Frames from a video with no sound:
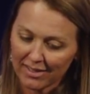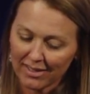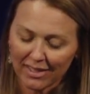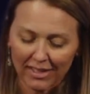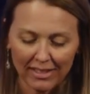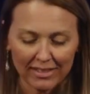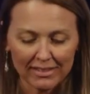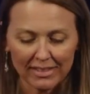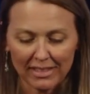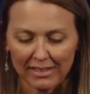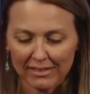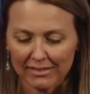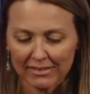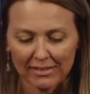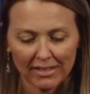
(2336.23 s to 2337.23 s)
Oh,
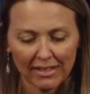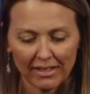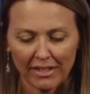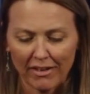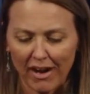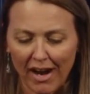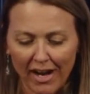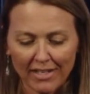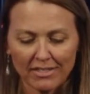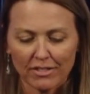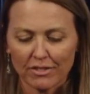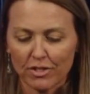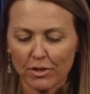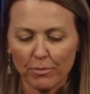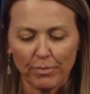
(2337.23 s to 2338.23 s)
your eyes
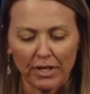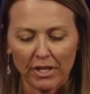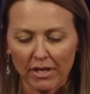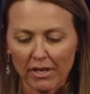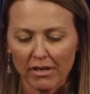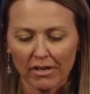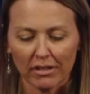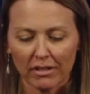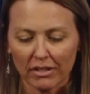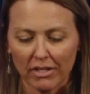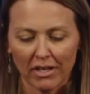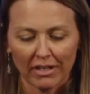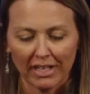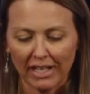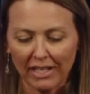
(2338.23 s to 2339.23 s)
are too pure to
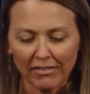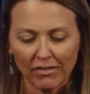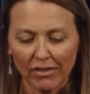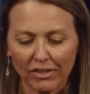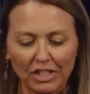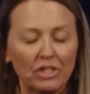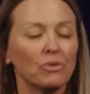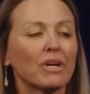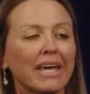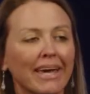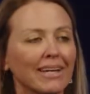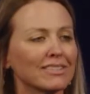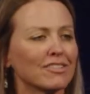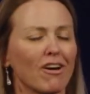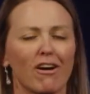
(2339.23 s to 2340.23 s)
look on evil. You
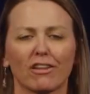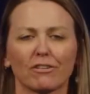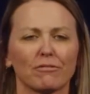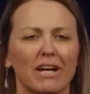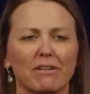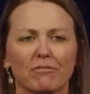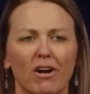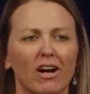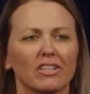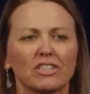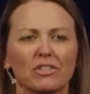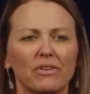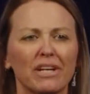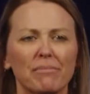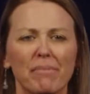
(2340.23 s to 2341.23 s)
can't tolerate
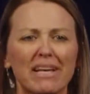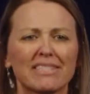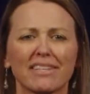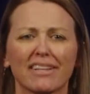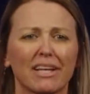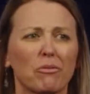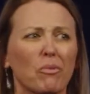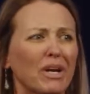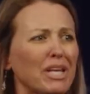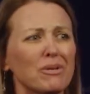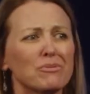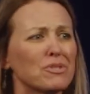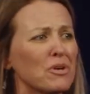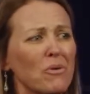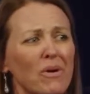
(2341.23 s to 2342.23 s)
wrongdoing. Basically, what are
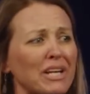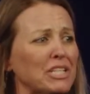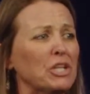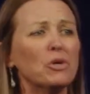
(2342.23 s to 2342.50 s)
you doing?